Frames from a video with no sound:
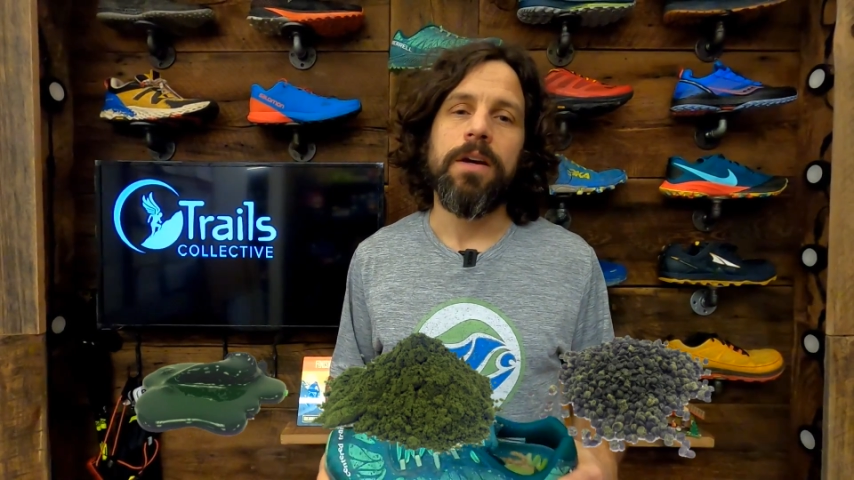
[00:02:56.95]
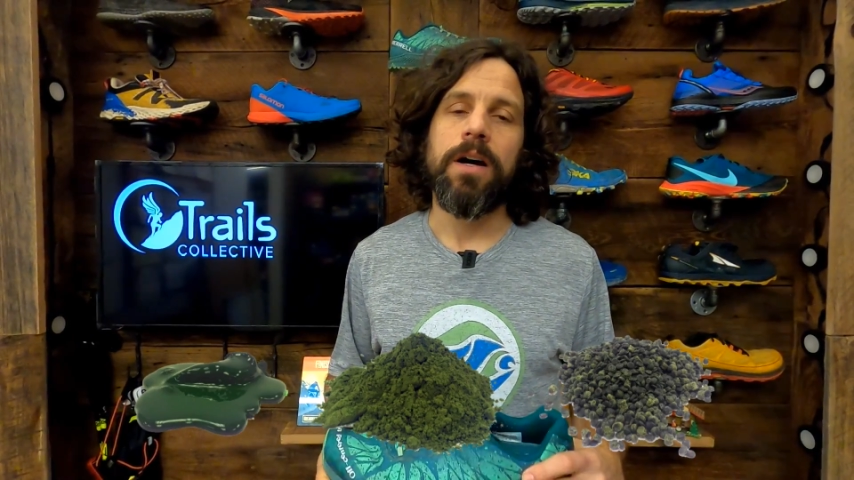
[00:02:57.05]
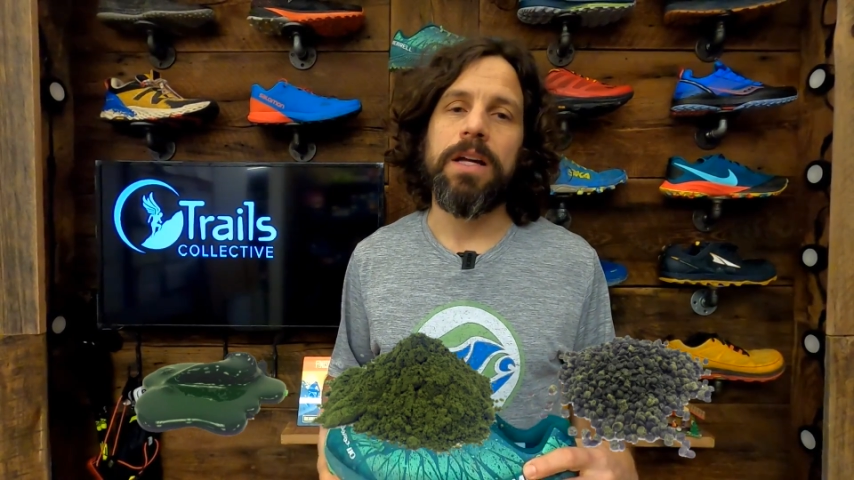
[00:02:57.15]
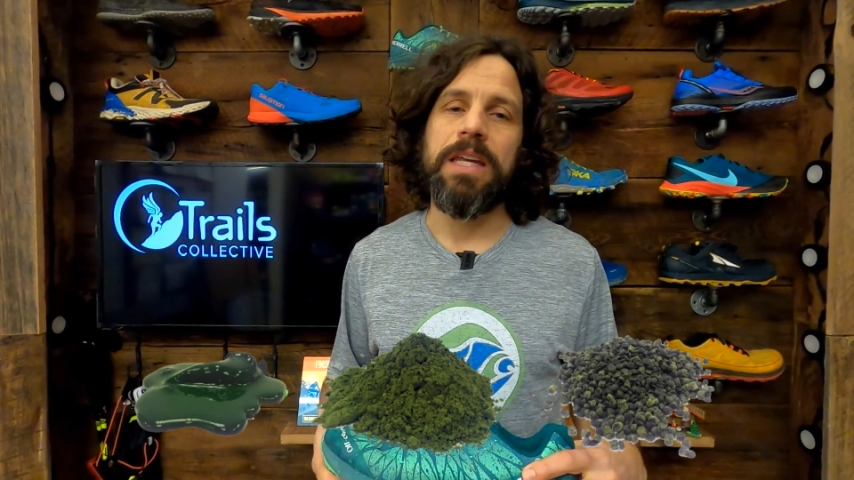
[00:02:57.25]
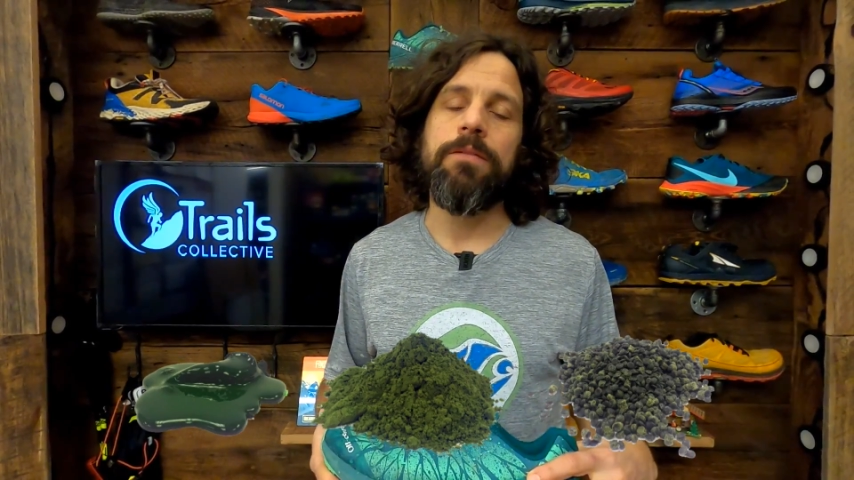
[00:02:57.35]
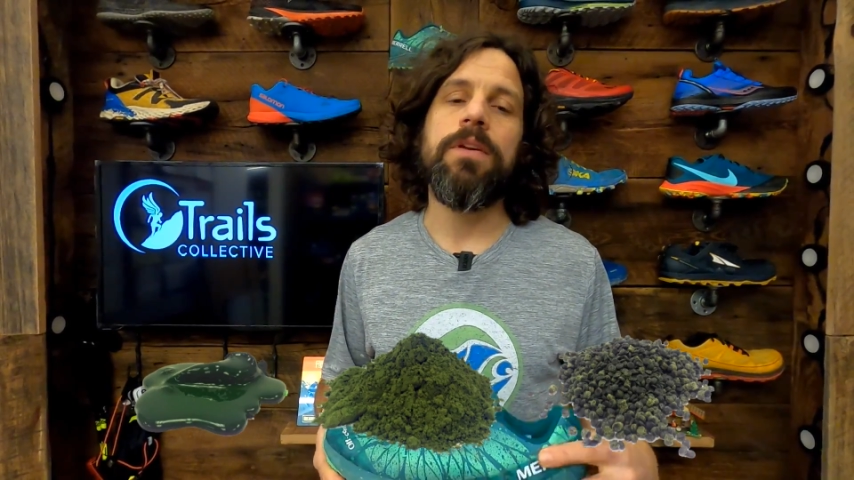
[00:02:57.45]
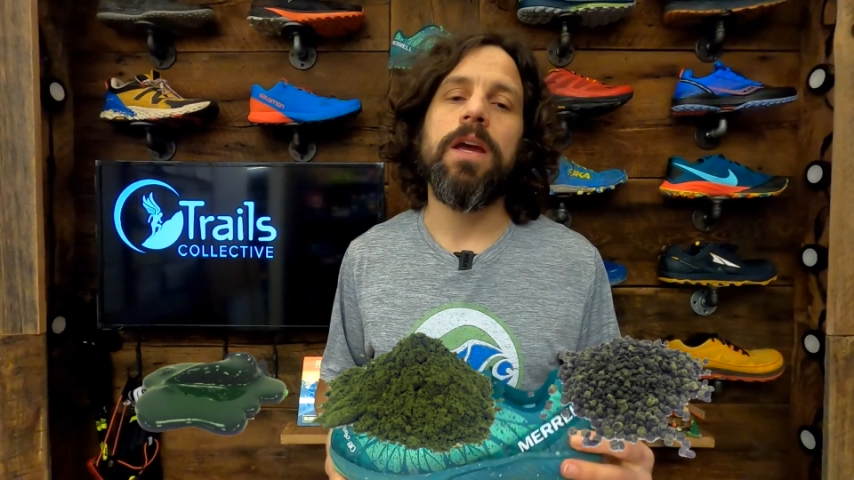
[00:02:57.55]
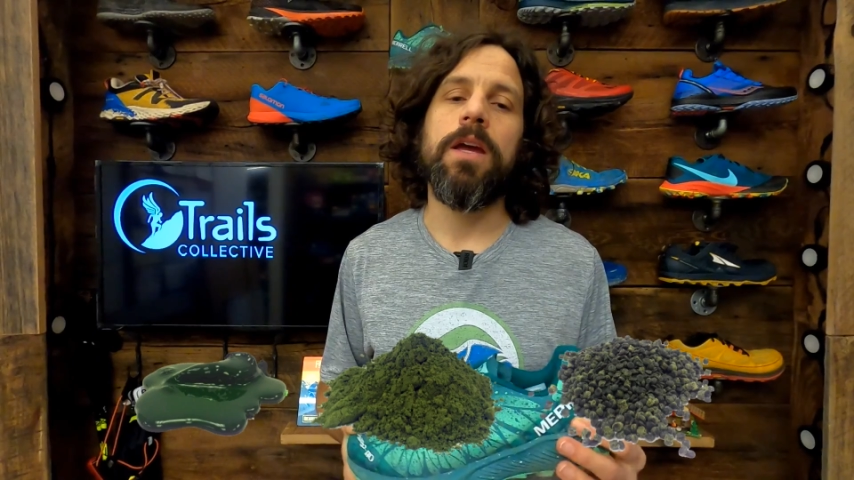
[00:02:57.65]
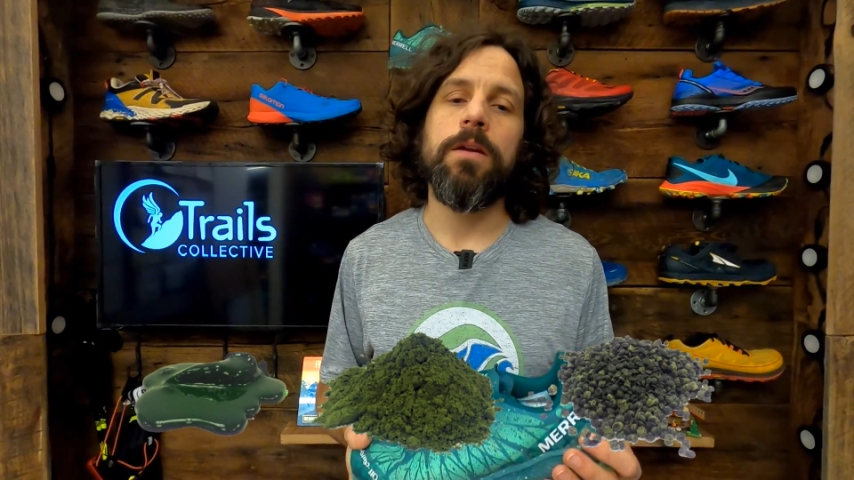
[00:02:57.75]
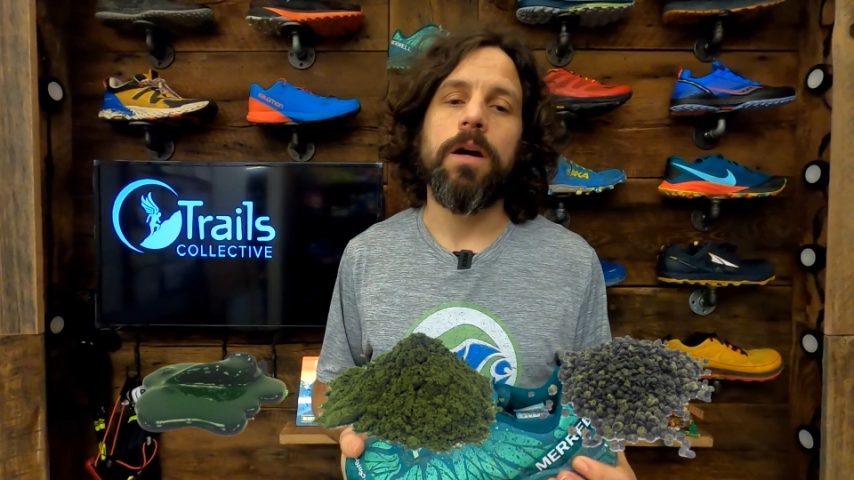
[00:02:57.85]

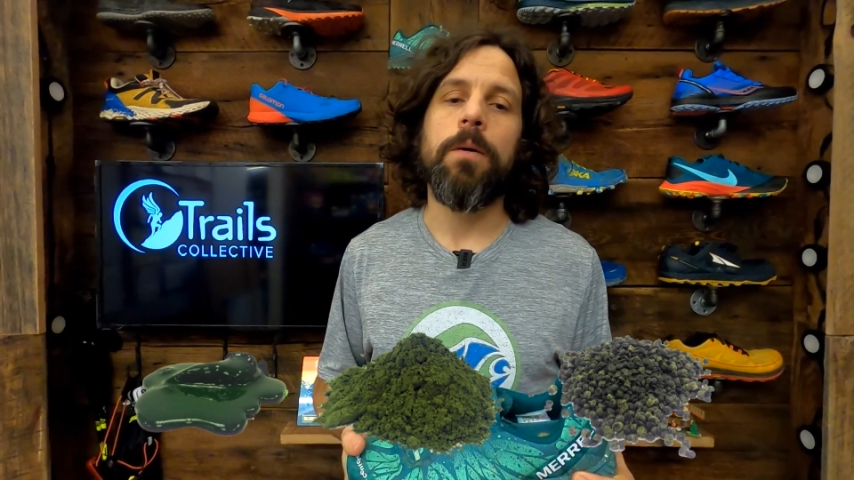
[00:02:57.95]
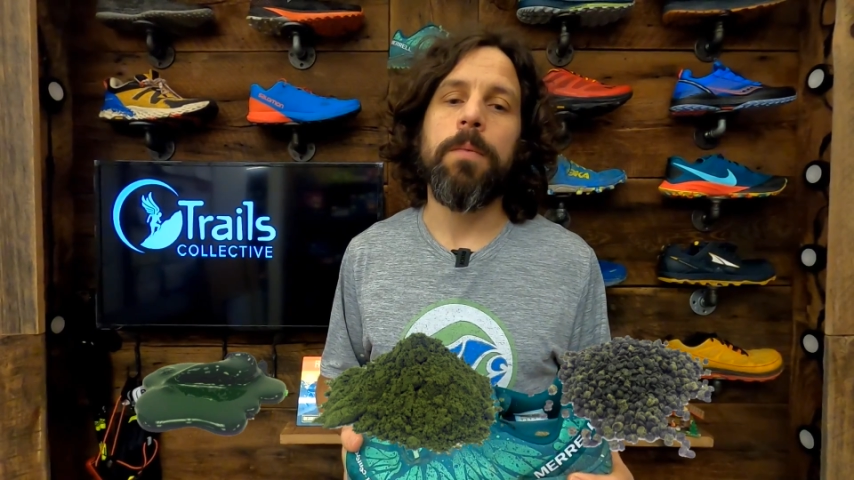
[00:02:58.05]
EVA